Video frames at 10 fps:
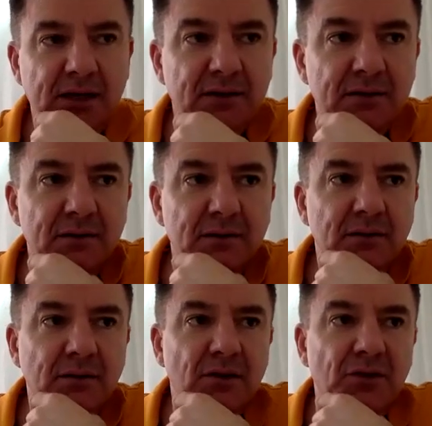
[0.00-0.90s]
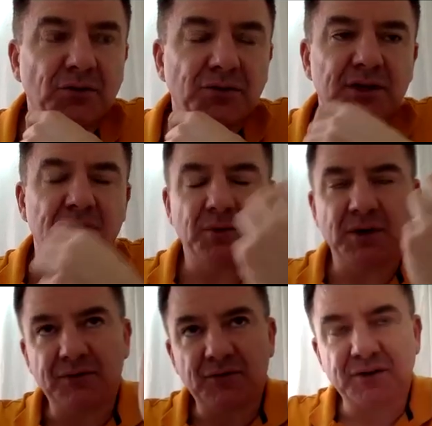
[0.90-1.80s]
And the the thought there,
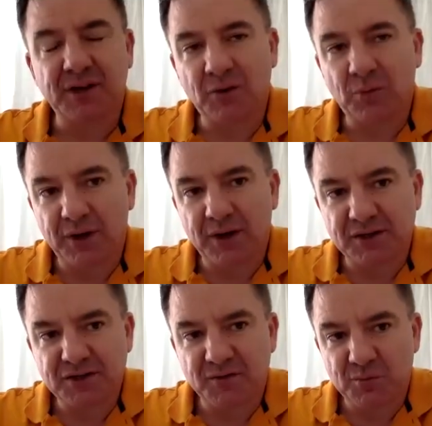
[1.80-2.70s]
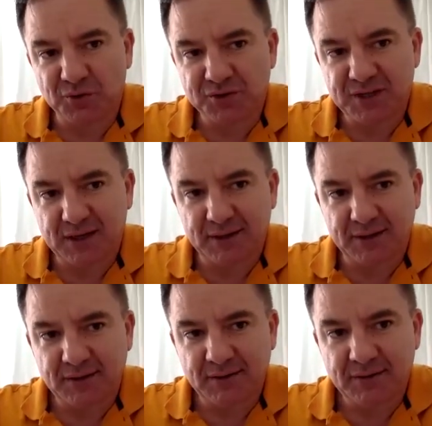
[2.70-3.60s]
when you've got that awareness of your
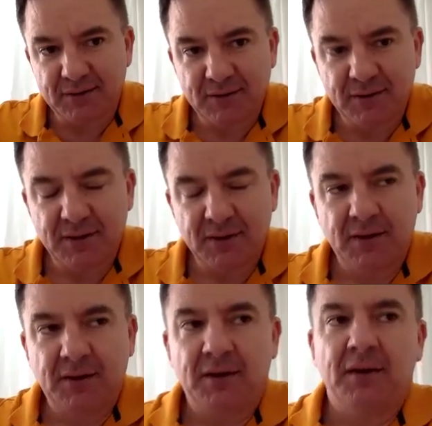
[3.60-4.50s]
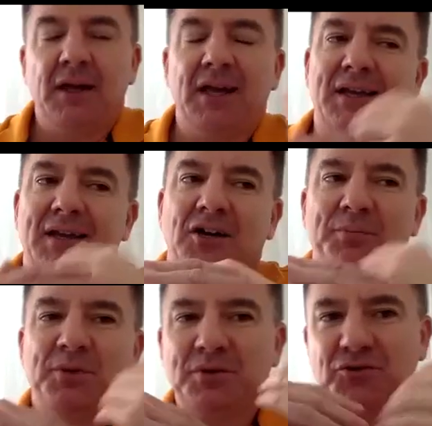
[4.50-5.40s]
mortality, it can
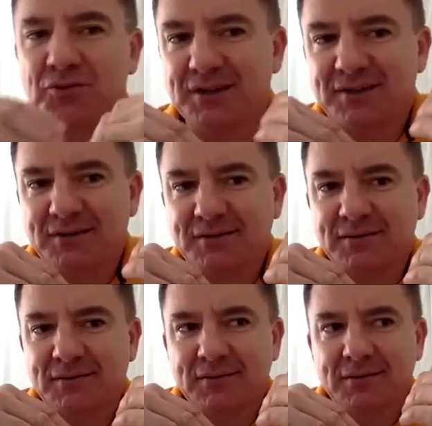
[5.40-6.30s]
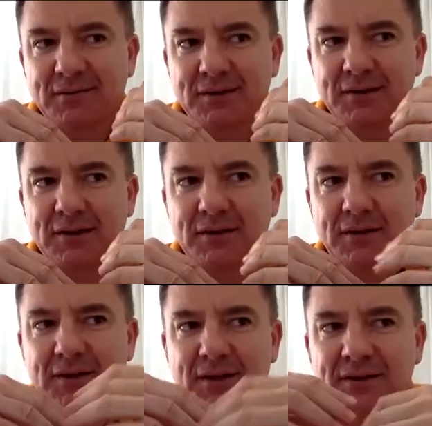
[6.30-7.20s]
help you address
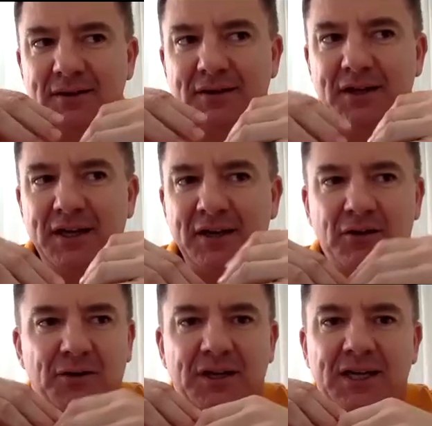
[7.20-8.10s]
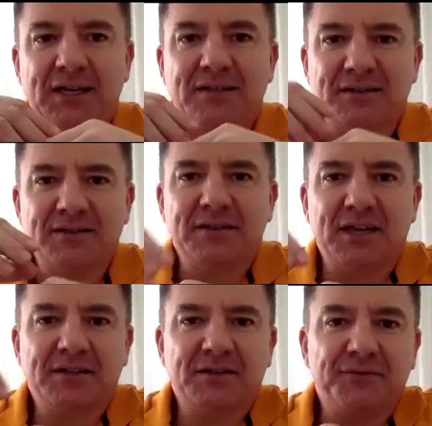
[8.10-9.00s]
the in a lot of cases,
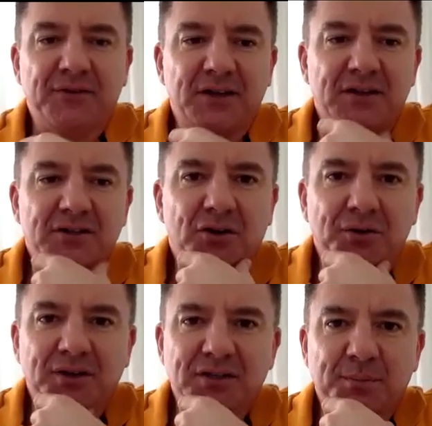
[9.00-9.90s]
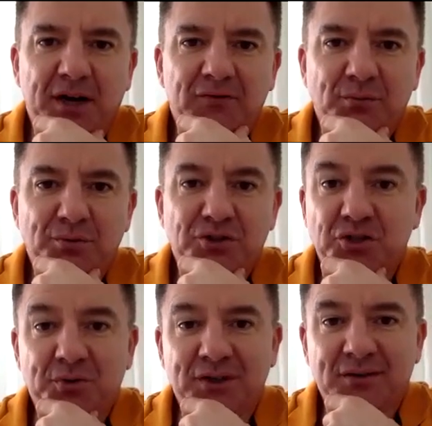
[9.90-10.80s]
it's a fear that's holding us back from
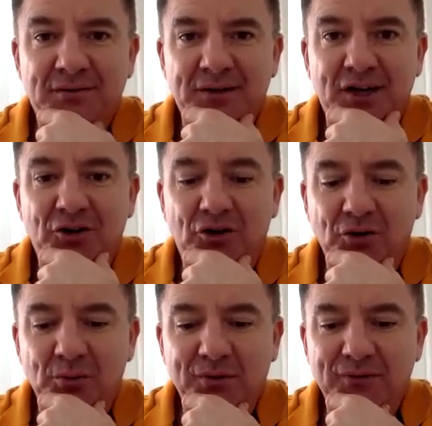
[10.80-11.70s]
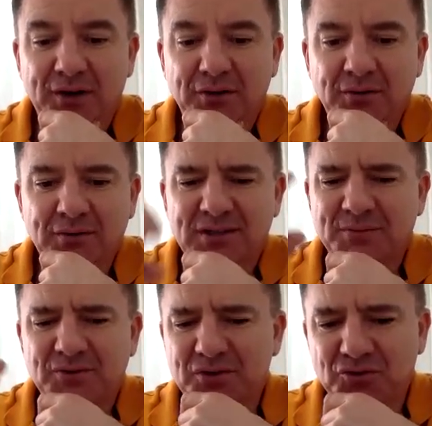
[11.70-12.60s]
pursuing a goal that we value,
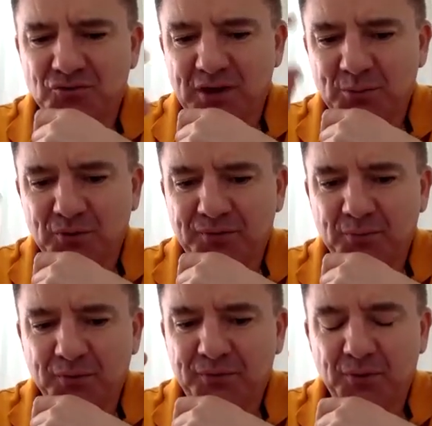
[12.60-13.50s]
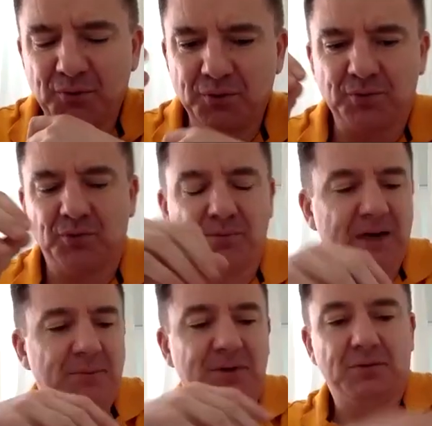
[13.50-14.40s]
some sort of dream we've, we've thought, or
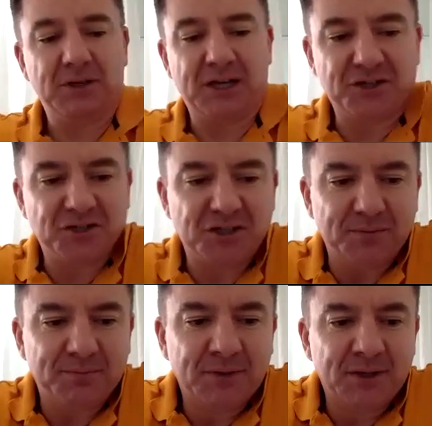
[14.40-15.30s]
maybe a relationship.